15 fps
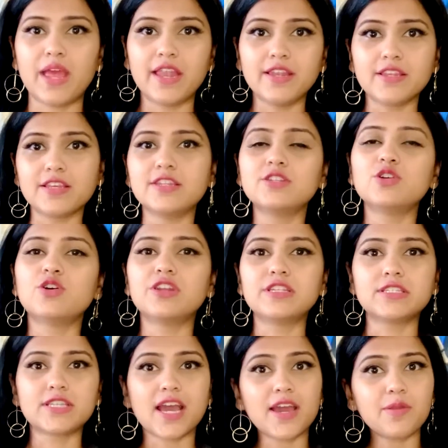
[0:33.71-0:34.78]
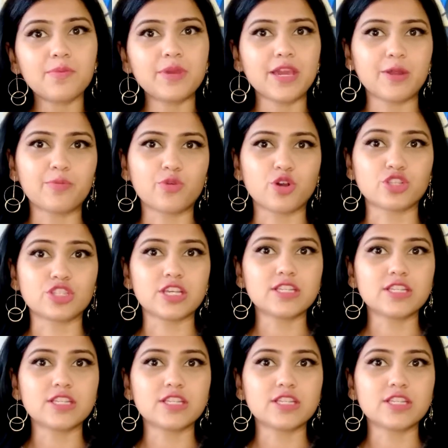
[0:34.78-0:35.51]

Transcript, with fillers: in your entire PR process.